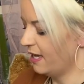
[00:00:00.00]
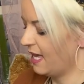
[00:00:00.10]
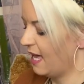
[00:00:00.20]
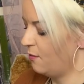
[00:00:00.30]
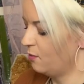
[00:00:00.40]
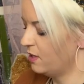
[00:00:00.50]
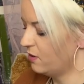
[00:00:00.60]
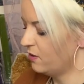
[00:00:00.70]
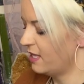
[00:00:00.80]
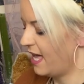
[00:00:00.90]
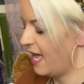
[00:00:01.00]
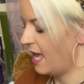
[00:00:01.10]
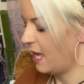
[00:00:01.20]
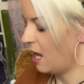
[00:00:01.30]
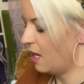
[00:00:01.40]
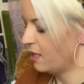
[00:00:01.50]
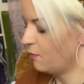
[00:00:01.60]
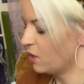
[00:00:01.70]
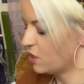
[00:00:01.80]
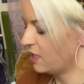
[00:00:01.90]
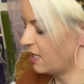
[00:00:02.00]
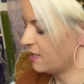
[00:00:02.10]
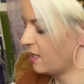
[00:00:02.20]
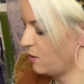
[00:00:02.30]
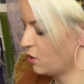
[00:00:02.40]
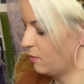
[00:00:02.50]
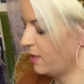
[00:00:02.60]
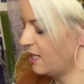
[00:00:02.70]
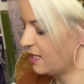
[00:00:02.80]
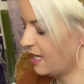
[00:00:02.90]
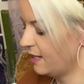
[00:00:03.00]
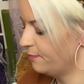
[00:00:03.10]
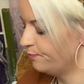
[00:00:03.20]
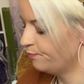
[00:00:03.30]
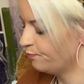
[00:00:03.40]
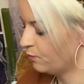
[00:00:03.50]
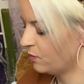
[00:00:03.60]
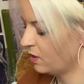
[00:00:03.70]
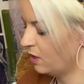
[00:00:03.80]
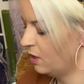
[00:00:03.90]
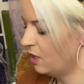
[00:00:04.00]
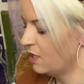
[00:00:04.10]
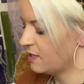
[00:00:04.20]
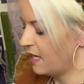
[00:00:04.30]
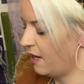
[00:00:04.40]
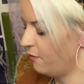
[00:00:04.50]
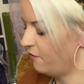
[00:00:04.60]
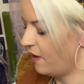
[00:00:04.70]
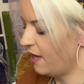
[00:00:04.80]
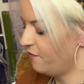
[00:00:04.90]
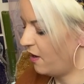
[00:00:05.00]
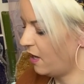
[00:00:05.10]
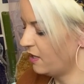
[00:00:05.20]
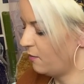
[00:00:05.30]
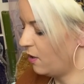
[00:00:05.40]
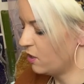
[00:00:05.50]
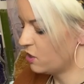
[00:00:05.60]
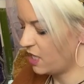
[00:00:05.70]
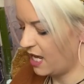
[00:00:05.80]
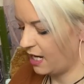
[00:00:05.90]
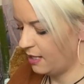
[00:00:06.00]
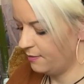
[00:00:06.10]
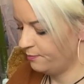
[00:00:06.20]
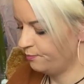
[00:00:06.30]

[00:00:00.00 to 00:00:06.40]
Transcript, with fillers: Okay, will they, are they watching their social media? So five for are they watching,